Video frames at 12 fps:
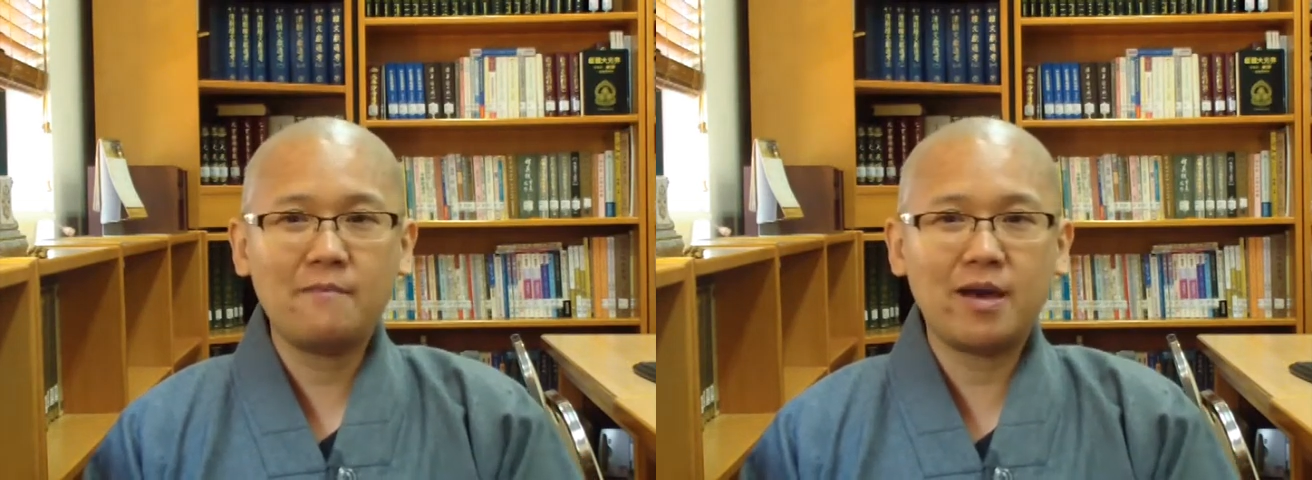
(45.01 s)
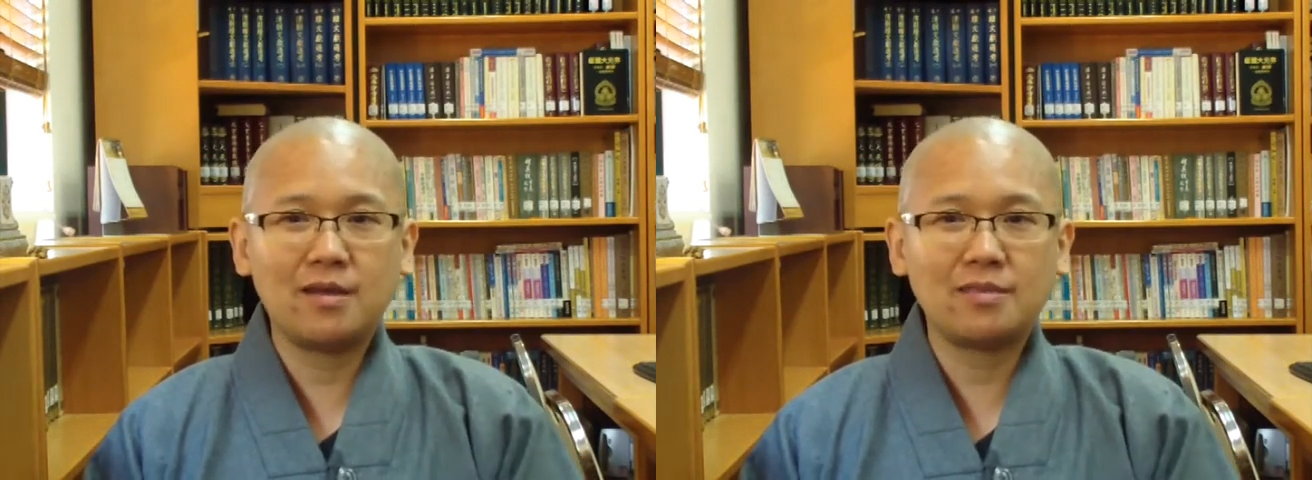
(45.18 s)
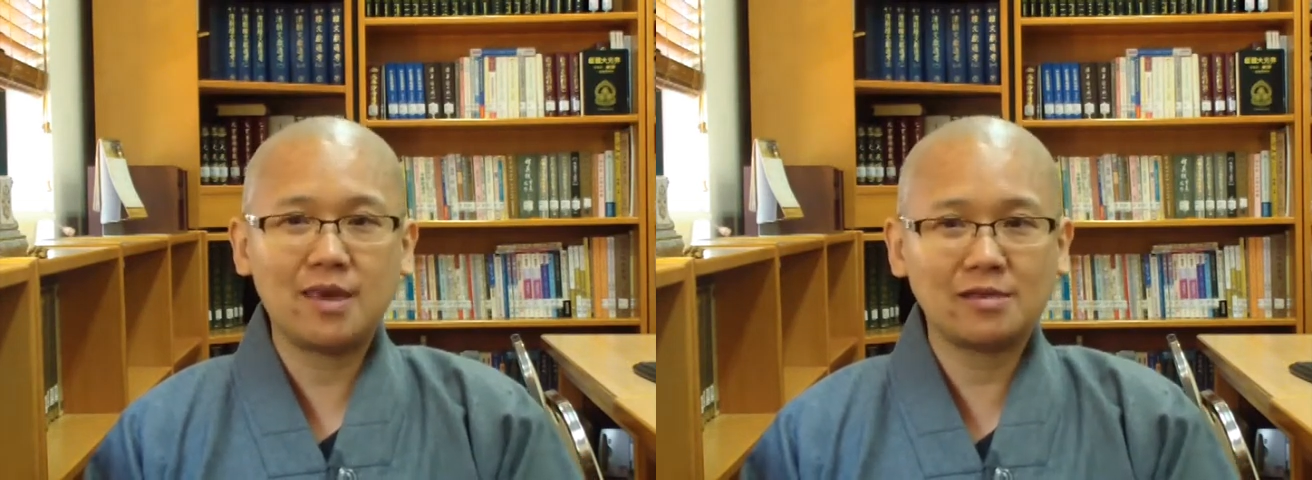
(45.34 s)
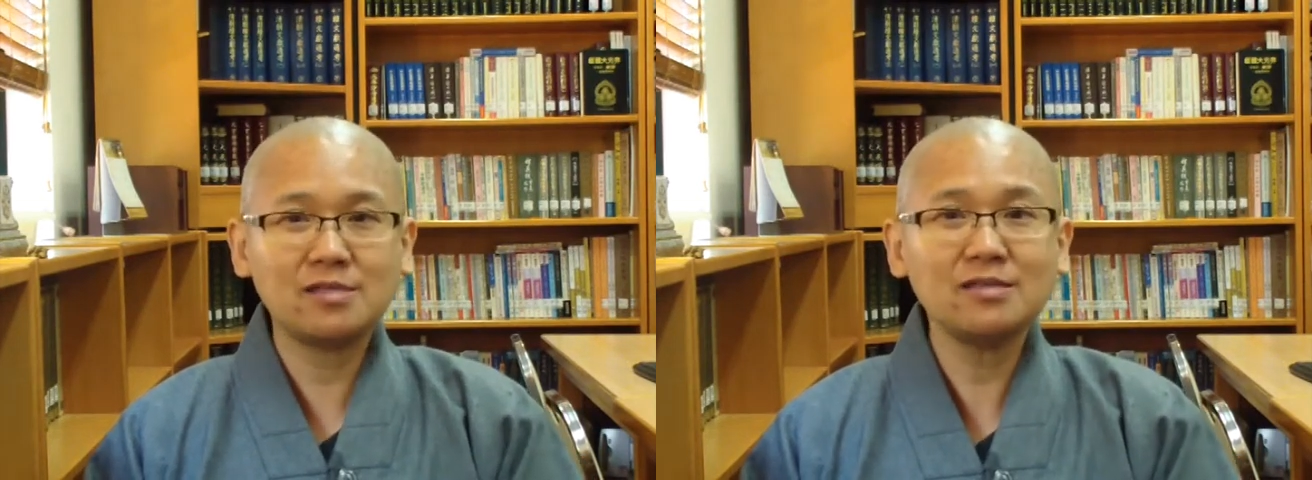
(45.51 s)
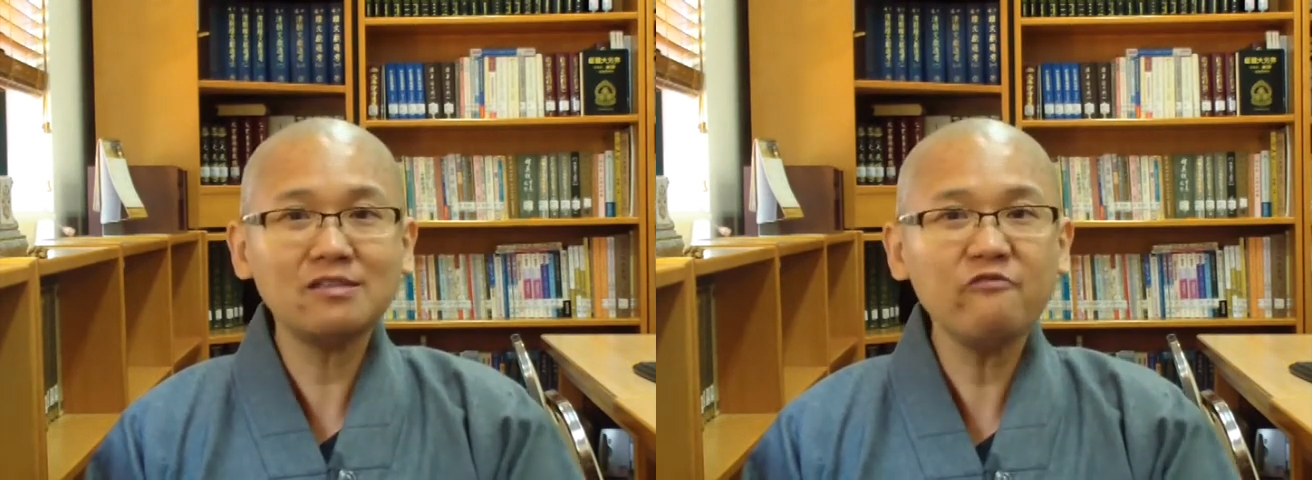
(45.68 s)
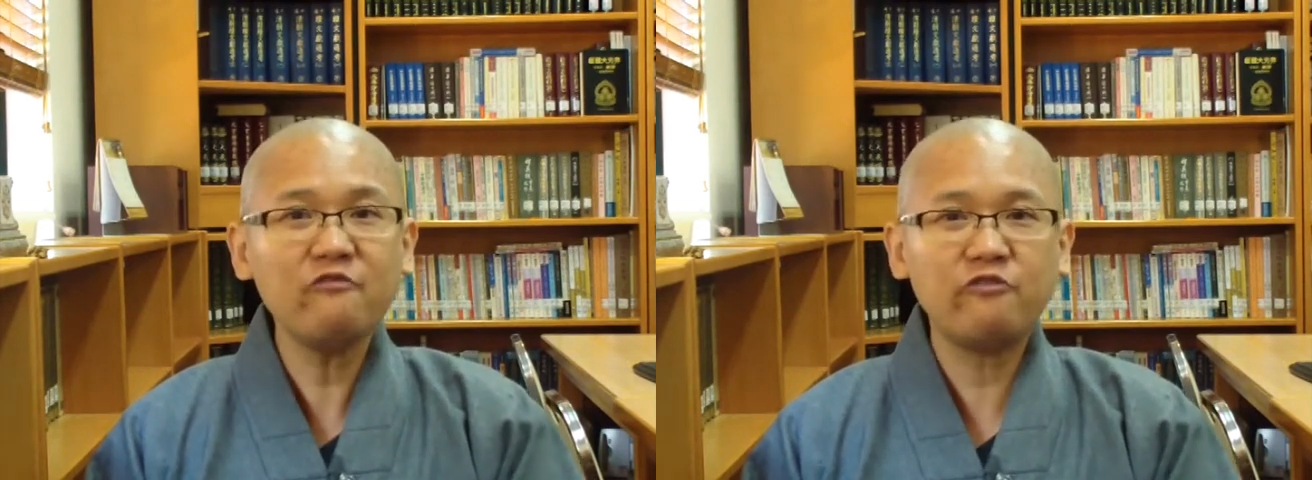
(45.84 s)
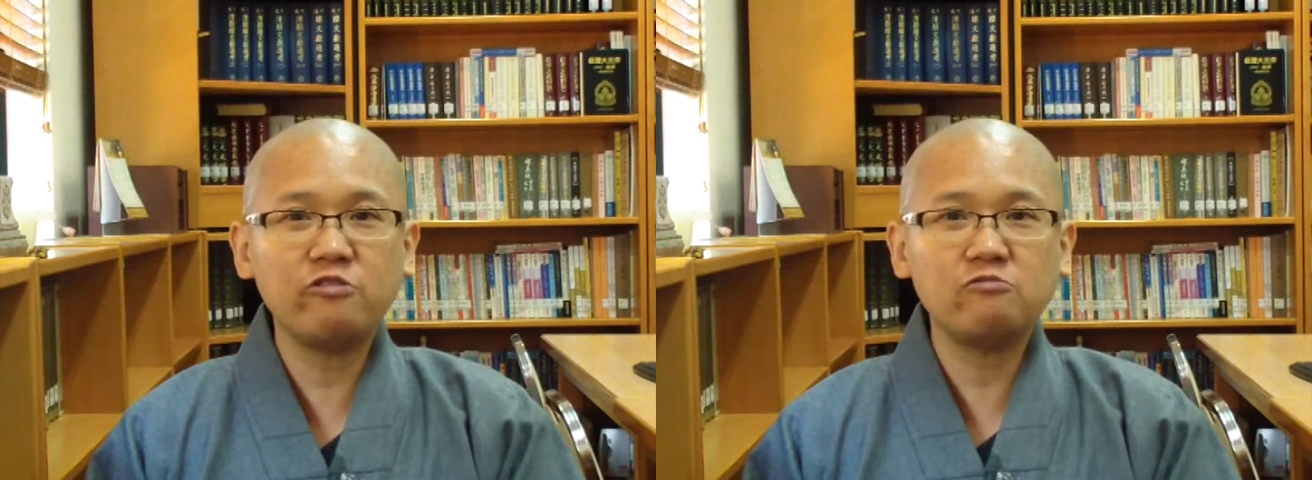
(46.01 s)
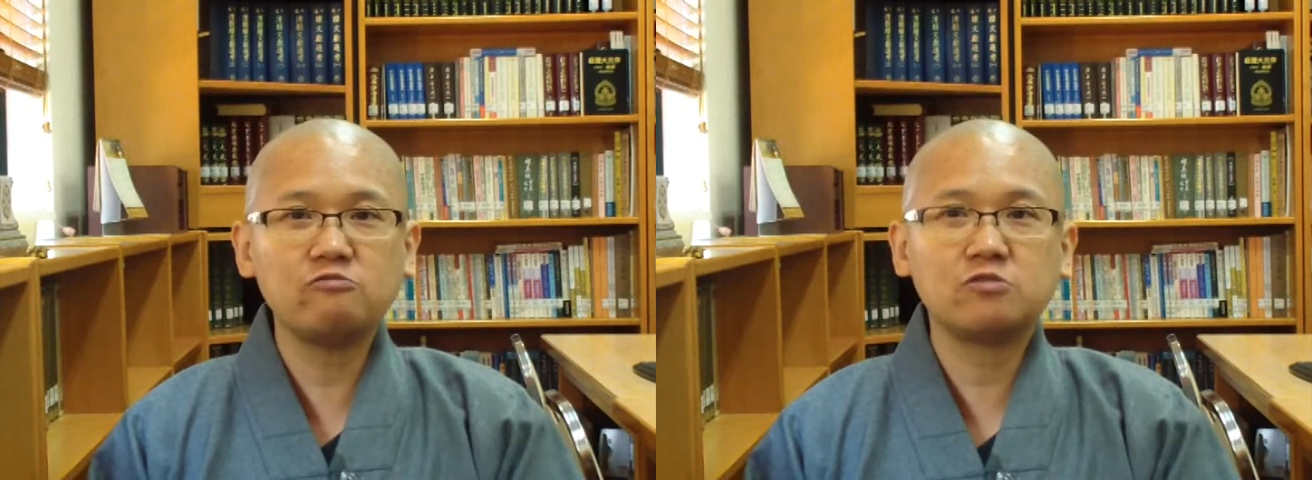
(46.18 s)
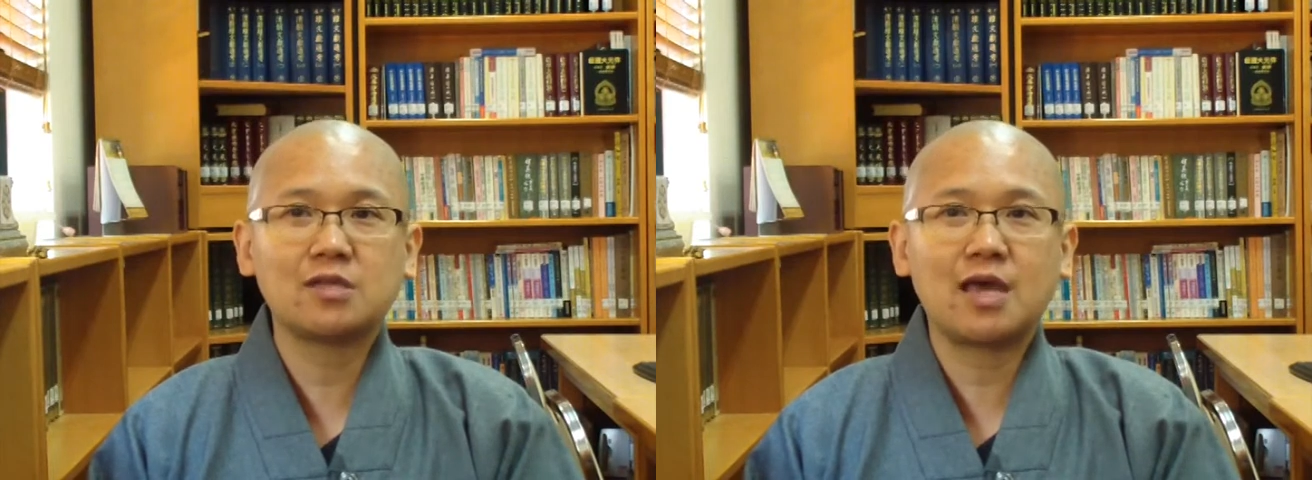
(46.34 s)
But there are certain
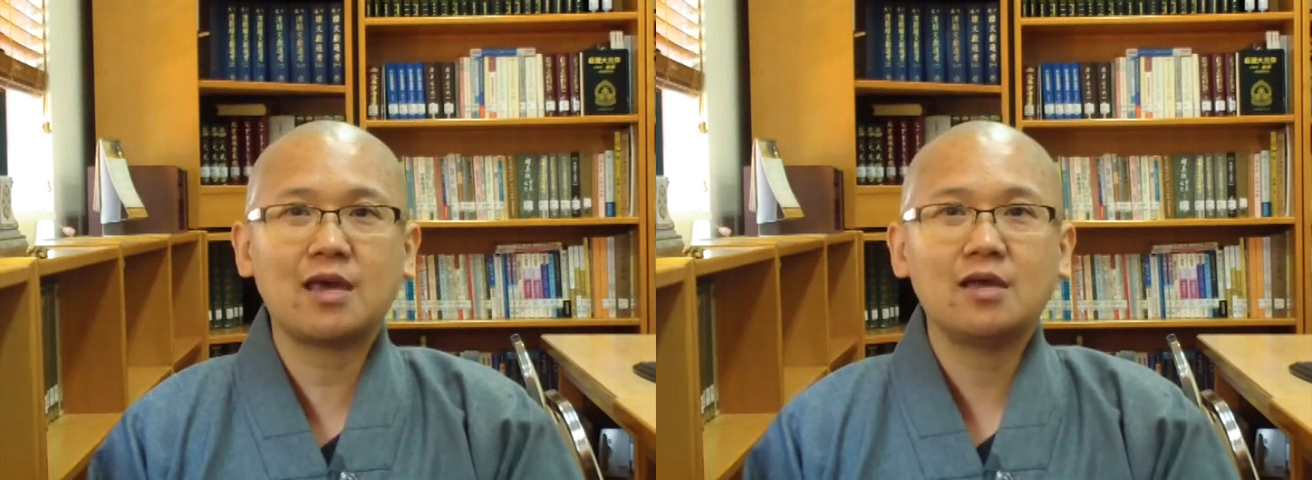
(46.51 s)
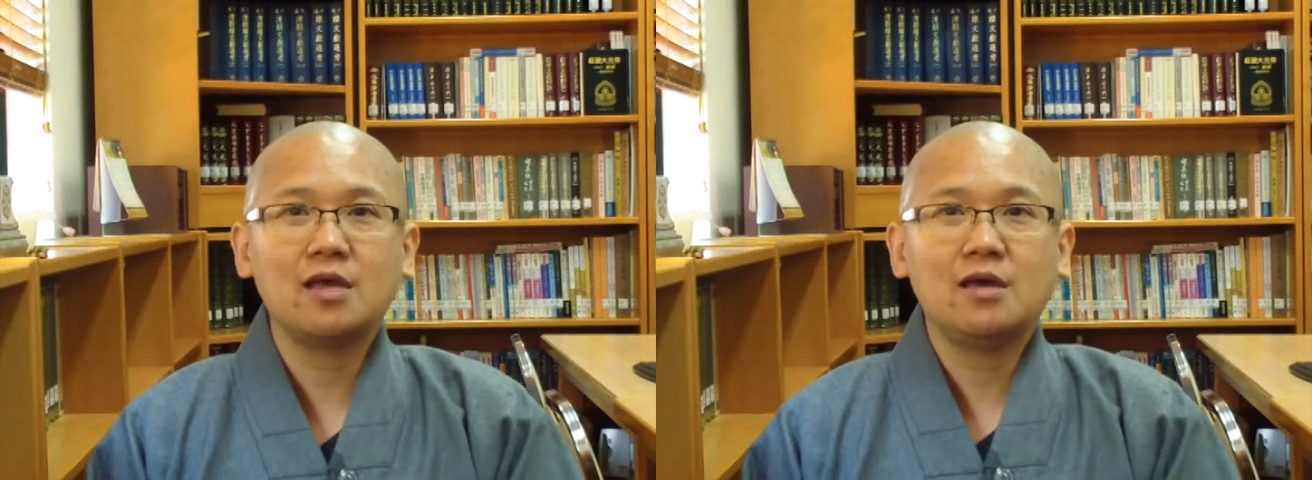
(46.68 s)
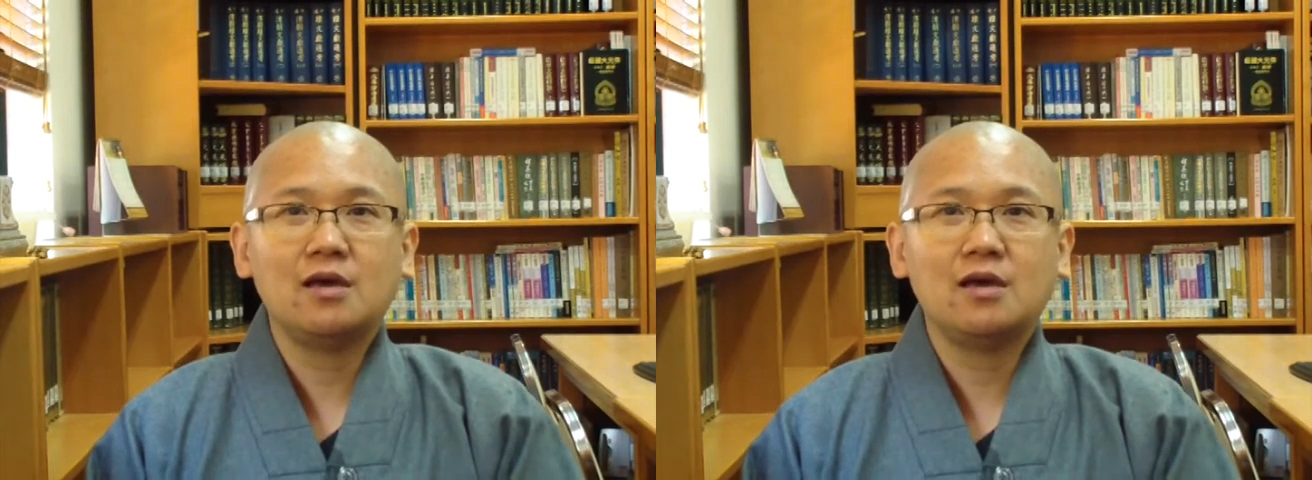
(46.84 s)
views that